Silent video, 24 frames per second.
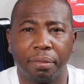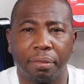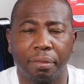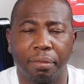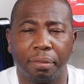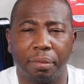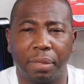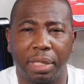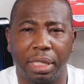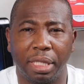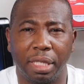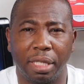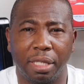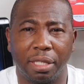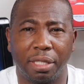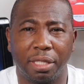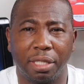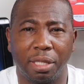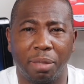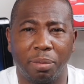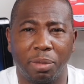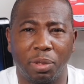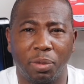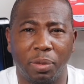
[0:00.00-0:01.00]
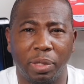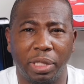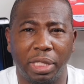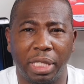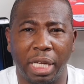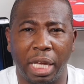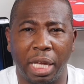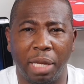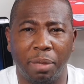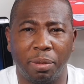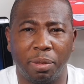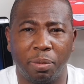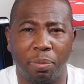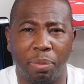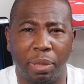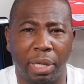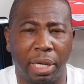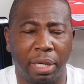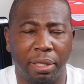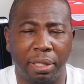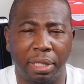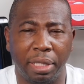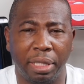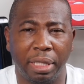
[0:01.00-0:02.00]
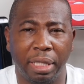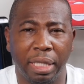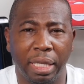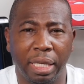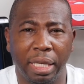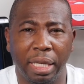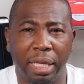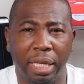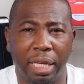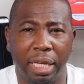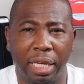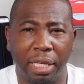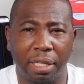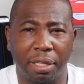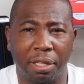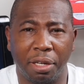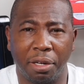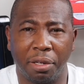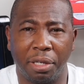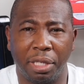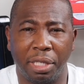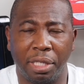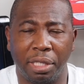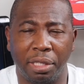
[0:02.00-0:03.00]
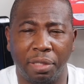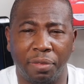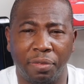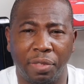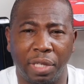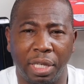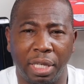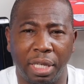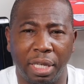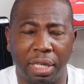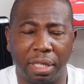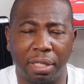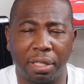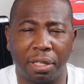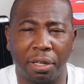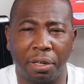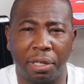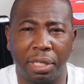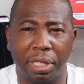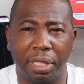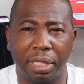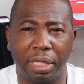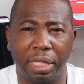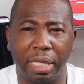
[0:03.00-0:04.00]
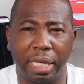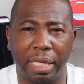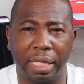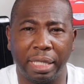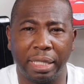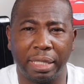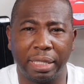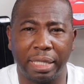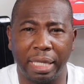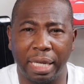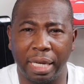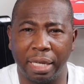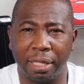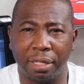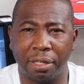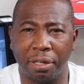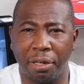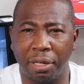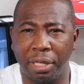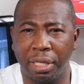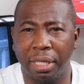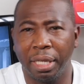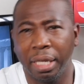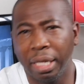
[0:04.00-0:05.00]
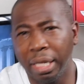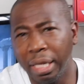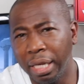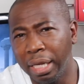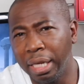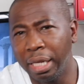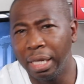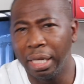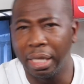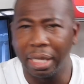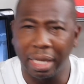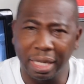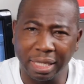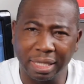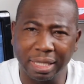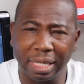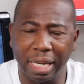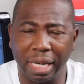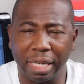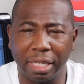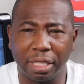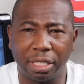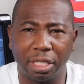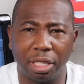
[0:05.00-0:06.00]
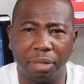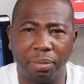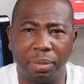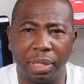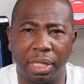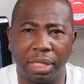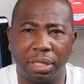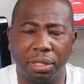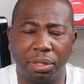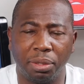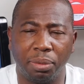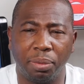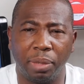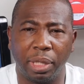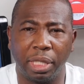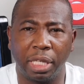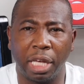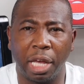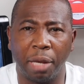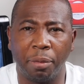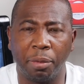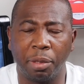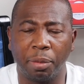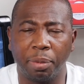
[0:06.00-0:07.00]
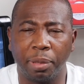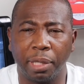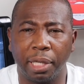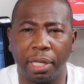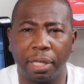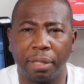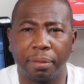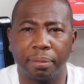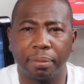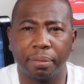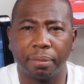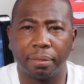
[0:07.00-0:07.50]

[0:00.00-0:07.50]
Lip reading: Because some Switch games barely hit 30, and if they hit 30, can they stay at 30? That's kind of subject to what game you're playing.